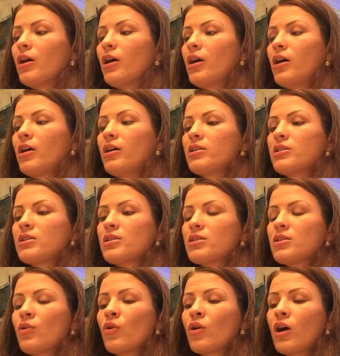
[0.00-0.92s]

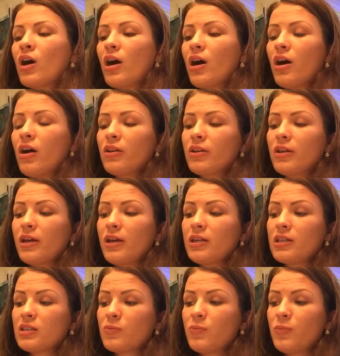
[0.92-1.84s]
So Kant,
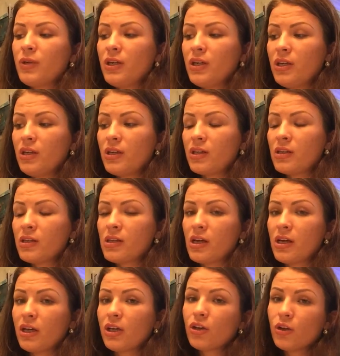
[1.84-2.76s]
as being
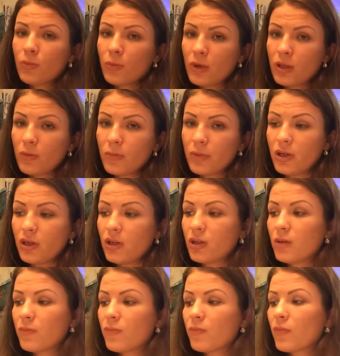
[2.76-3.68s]
a human being,